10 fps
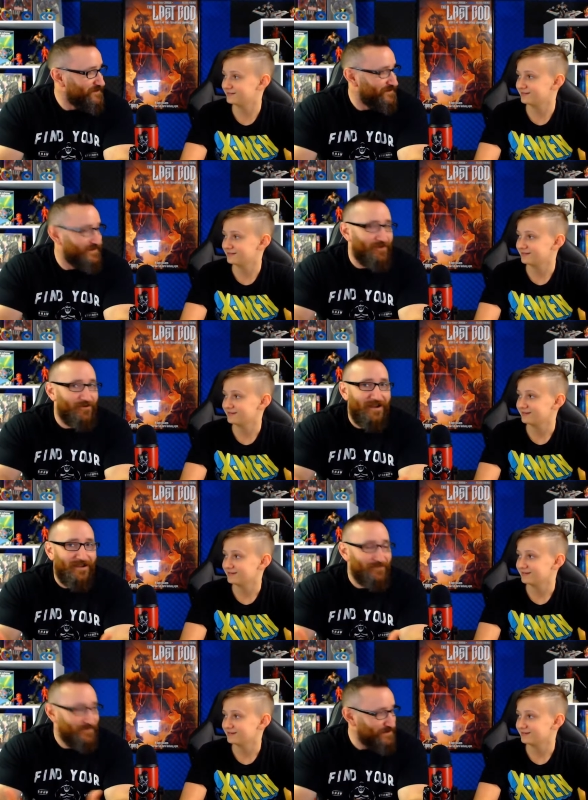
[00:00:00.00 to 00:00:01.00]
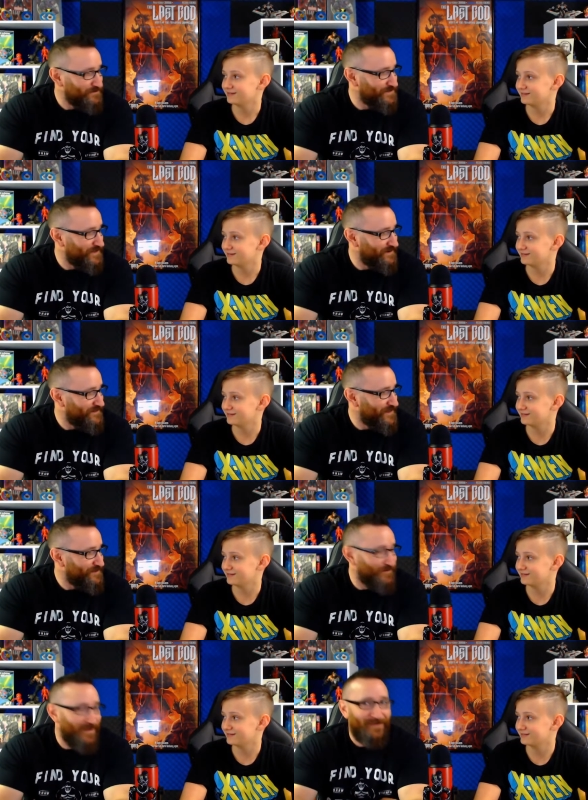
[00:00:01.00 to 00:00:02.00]
Speaker 1: Now we're not going to be able to see any of that.
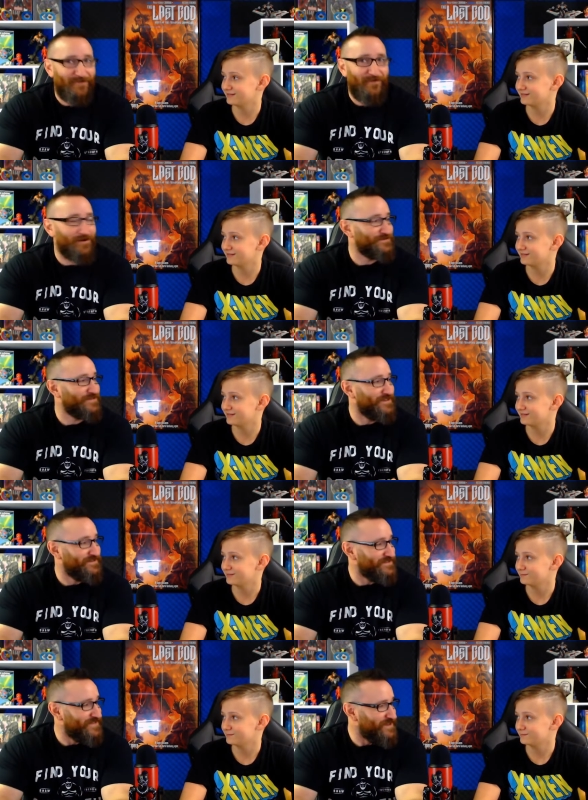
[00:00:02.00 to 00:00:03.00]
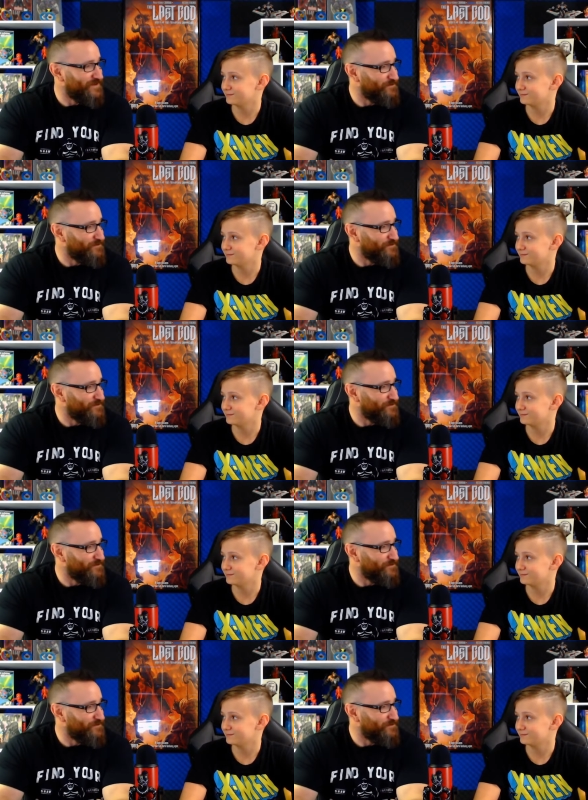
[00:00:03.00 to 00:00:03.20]
We're not going to be able to see any stand up